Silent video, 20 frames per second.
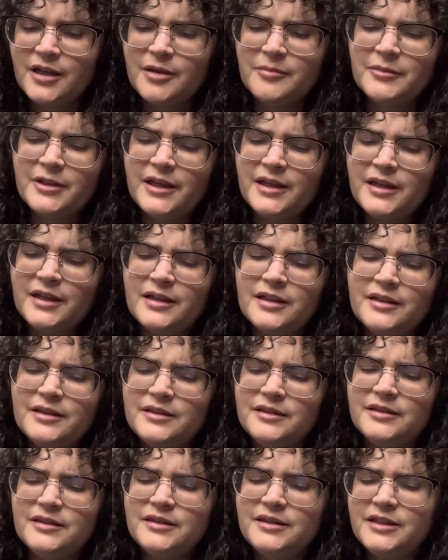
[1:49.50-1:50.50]
Getting
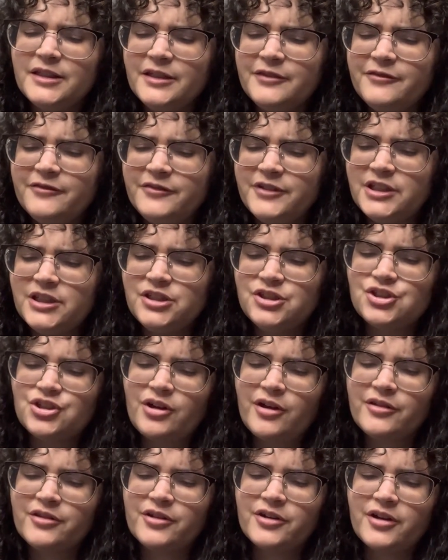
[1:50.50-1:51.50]
lift each
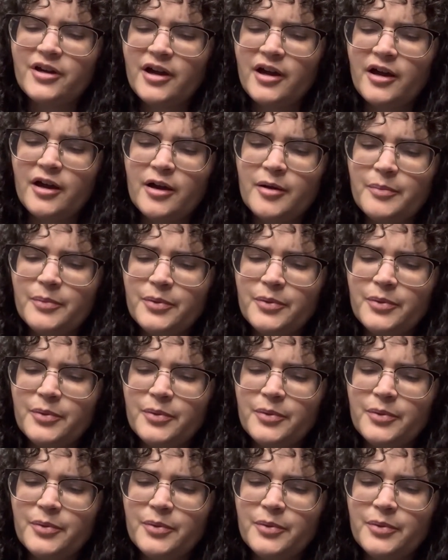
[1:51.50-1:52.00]
other up.